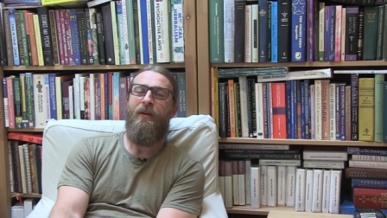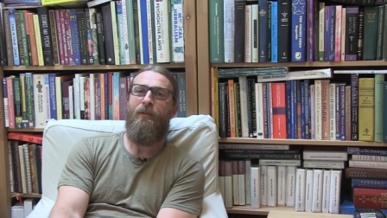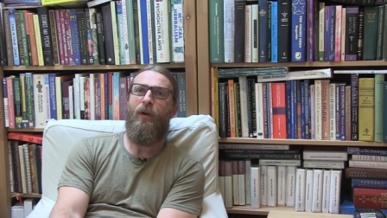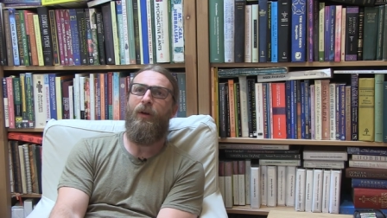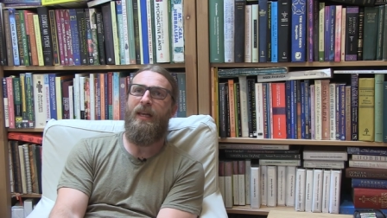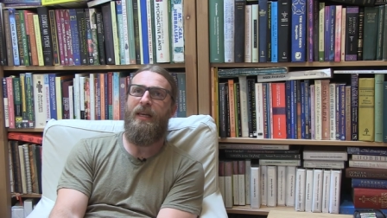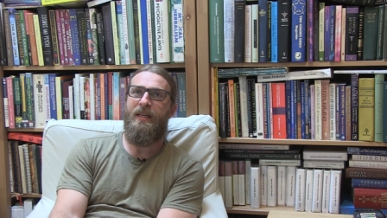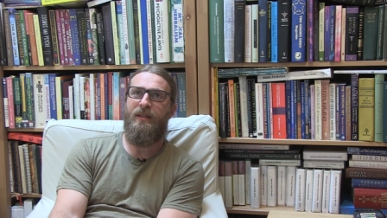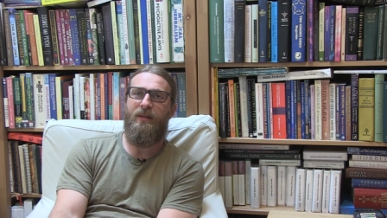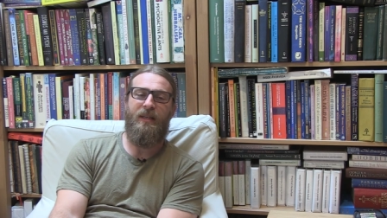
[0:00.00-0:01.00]
very
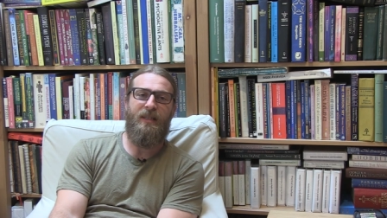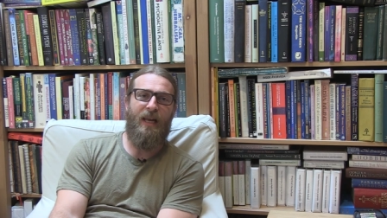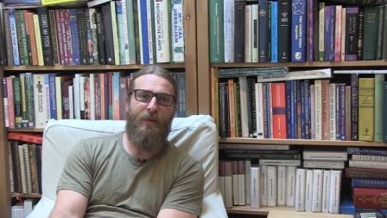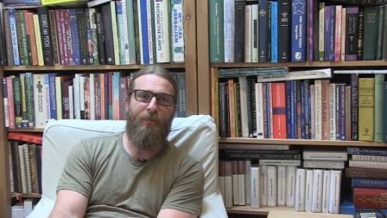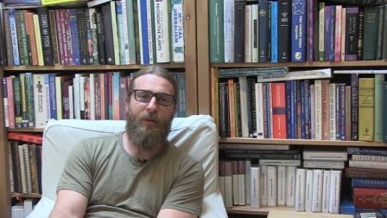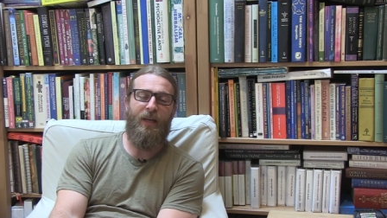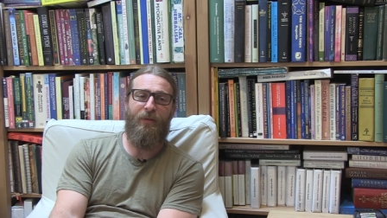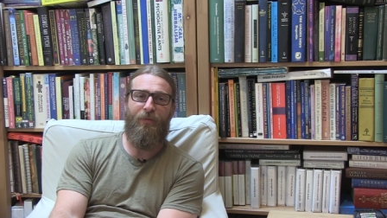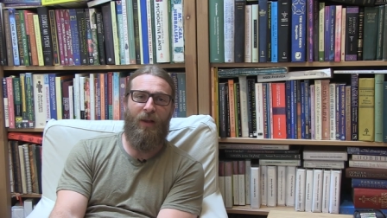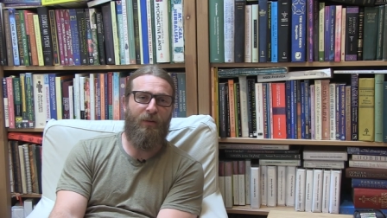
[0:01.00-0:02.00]
easily, safely, and
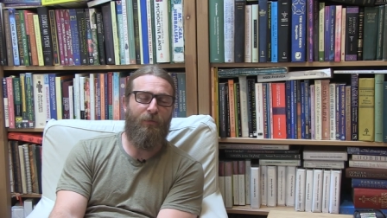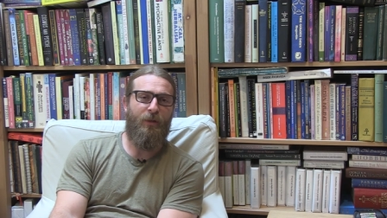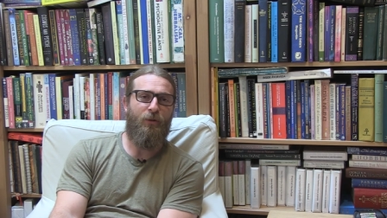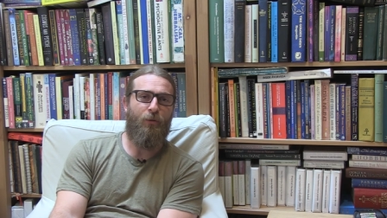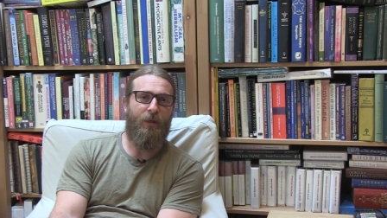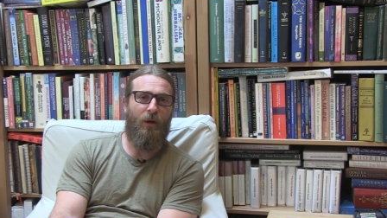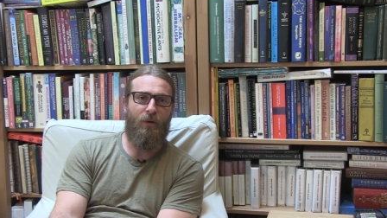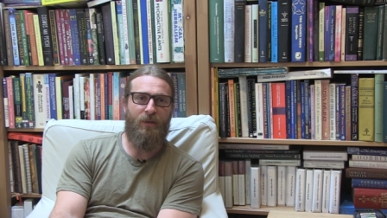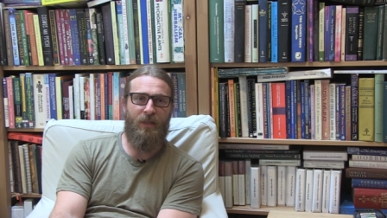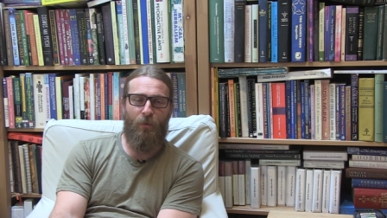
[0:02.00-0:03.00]
effectively treat
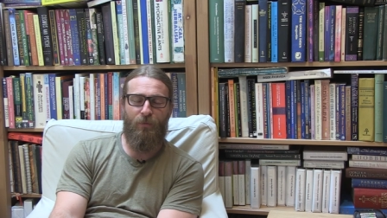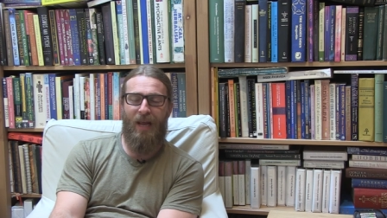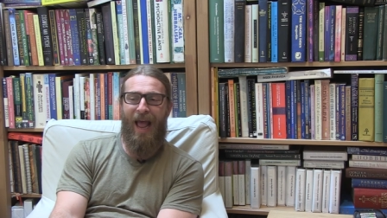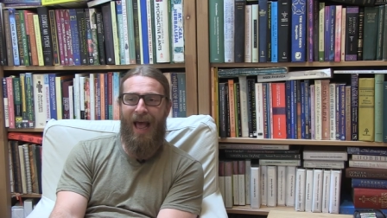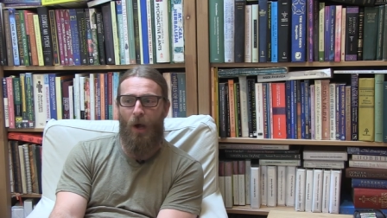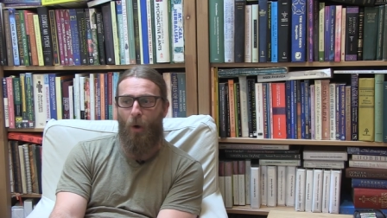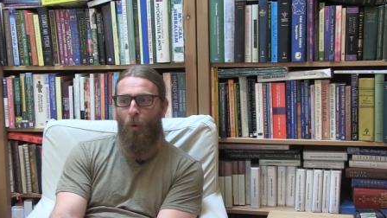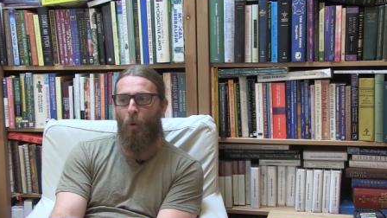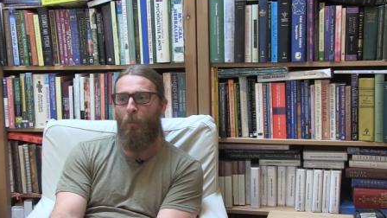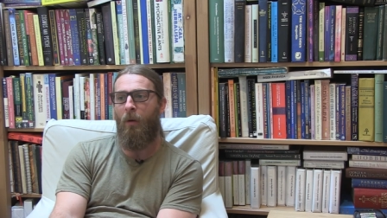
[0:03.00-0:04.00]
ourselves at
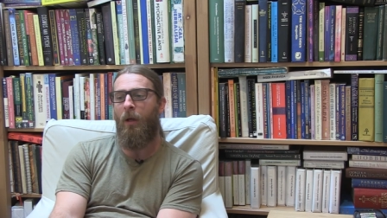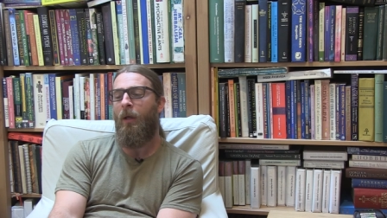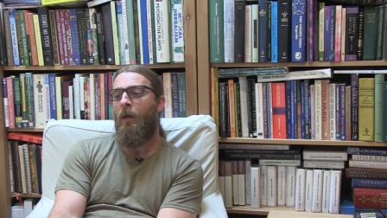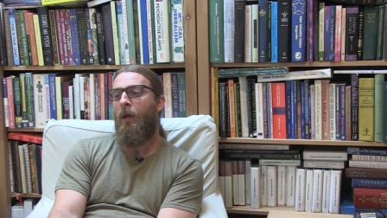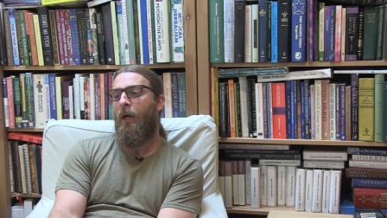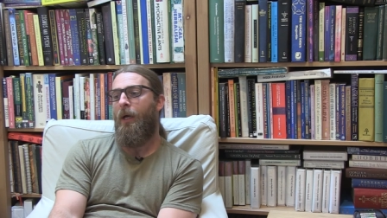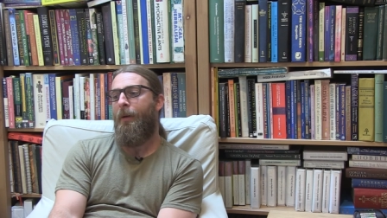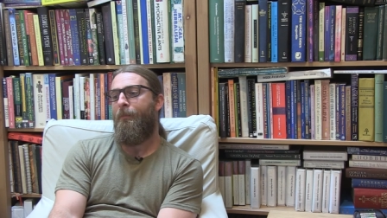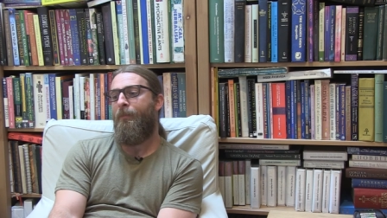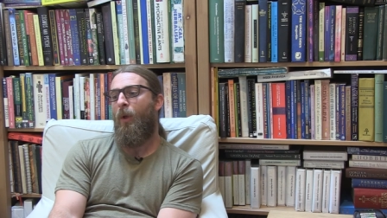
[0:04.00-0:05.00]
home
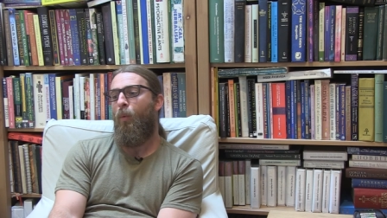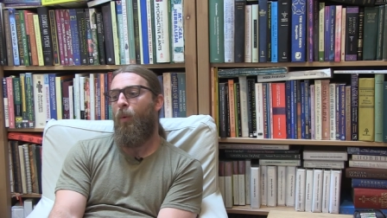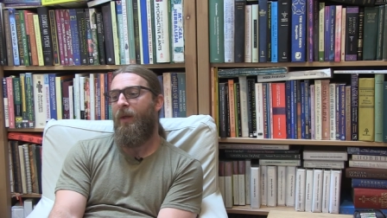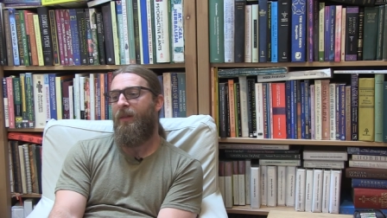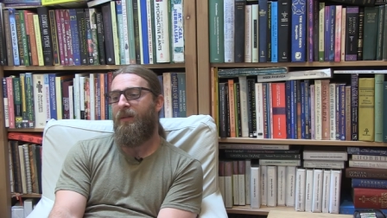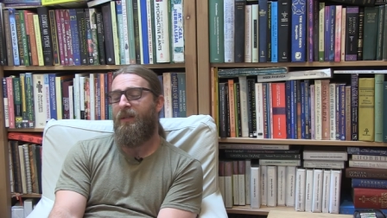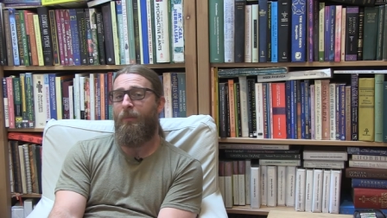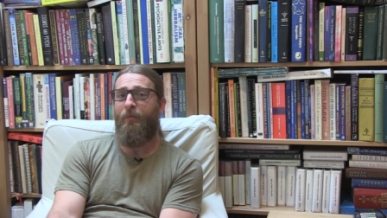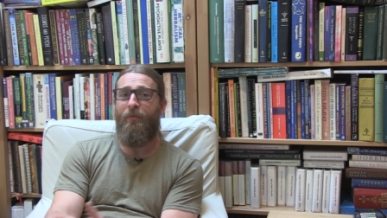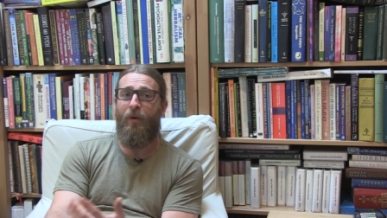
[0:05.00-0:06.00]
um, with
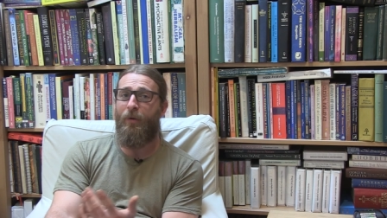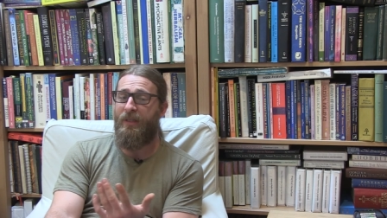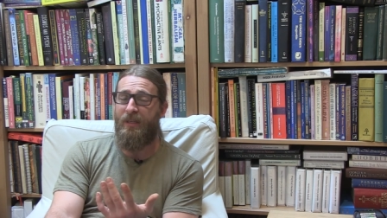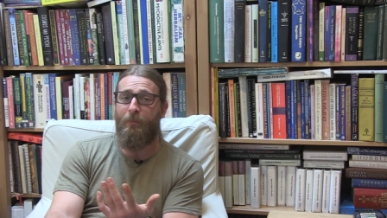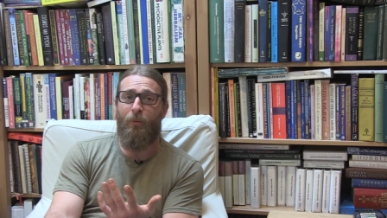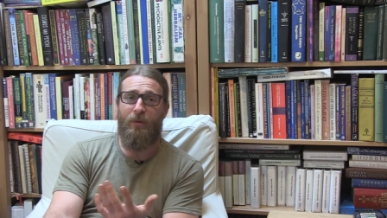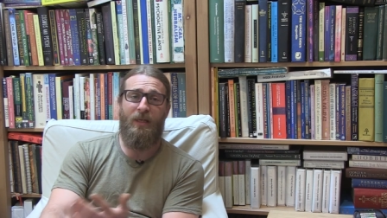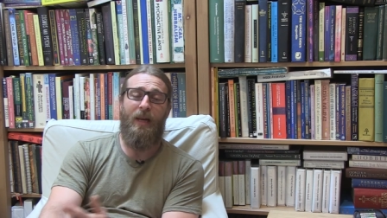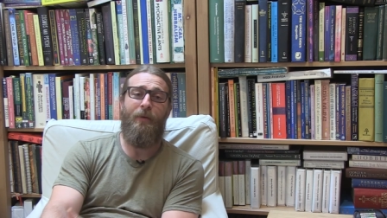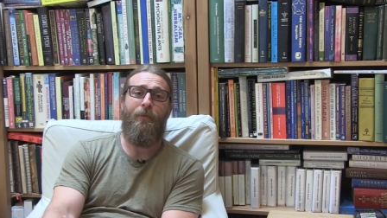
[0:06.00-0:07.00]
some very simple,
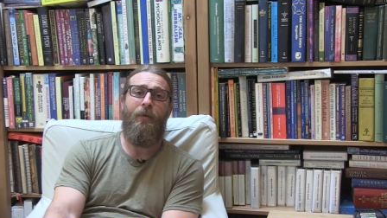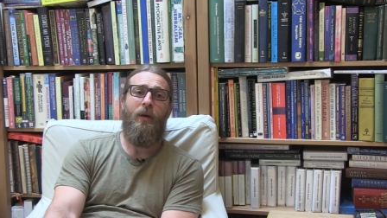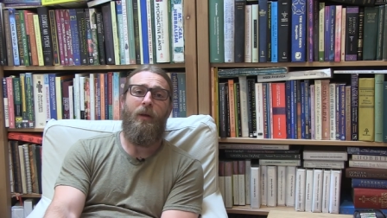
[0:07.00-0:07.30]
safe,